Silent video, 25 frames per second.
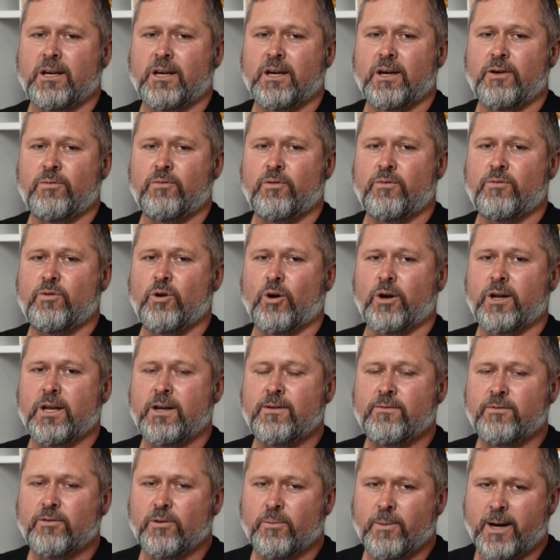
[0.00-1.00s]
If we've got
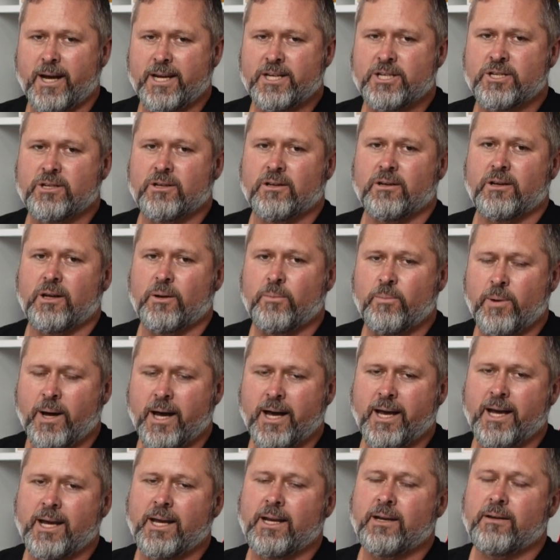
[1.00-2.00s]
inflammation and
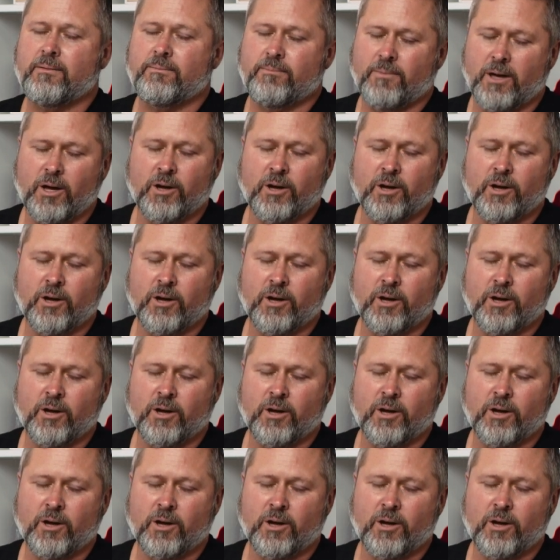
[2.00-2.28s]
pain,